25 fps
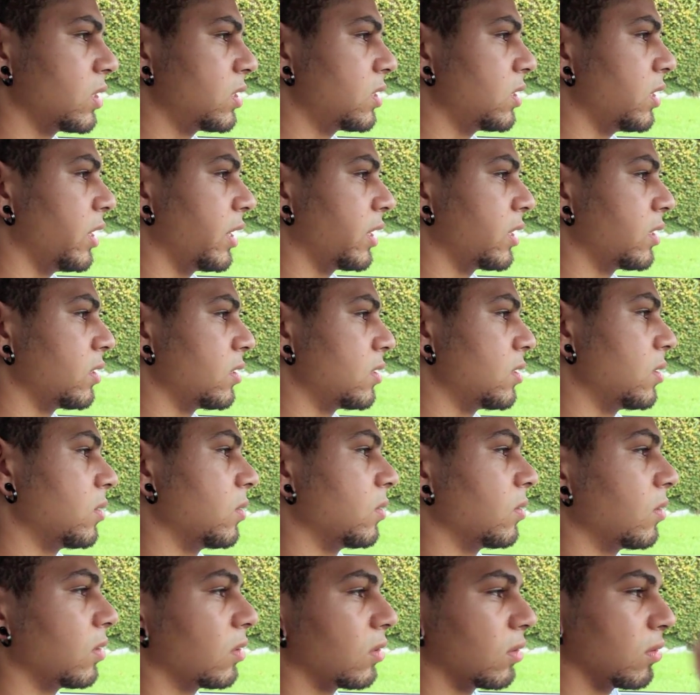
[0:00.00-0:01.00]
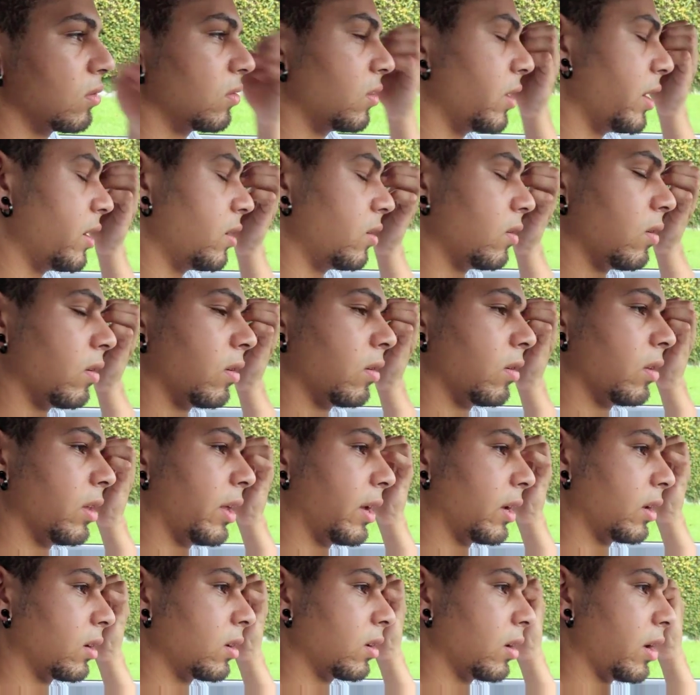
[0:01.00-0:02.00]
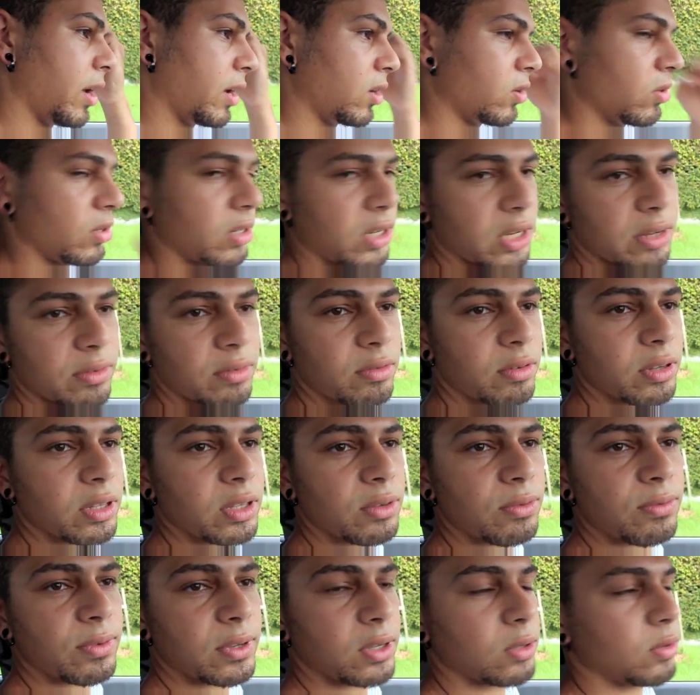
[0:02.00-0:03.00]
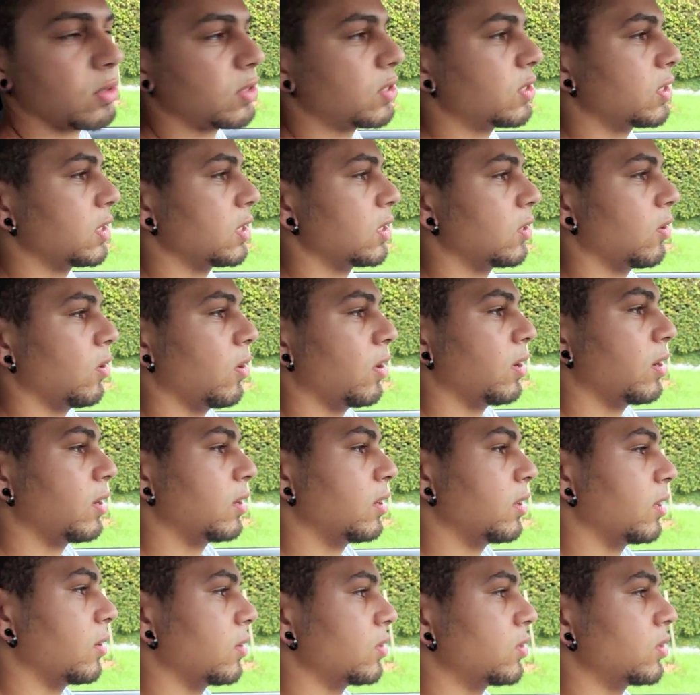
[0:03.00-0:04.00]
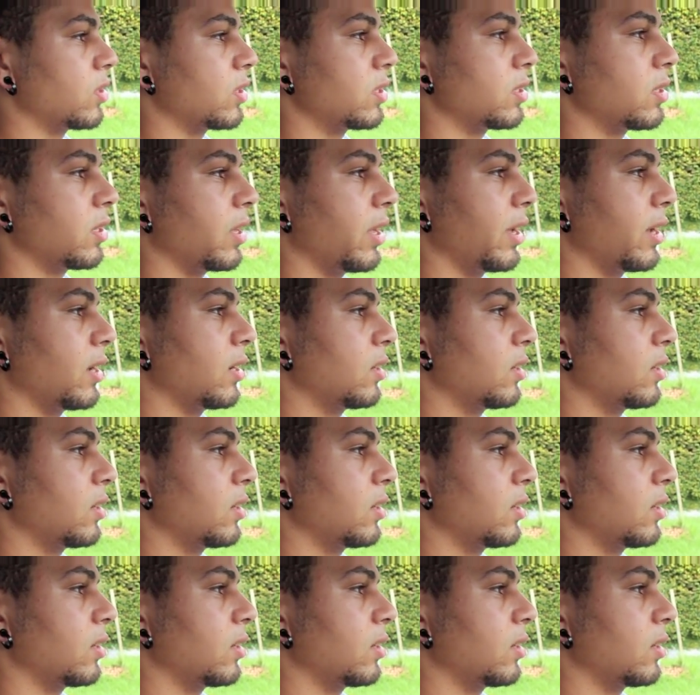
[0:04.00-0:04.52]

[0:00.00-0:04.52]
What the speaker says: until I don't know, I couldn't even really feel or see God, and there was just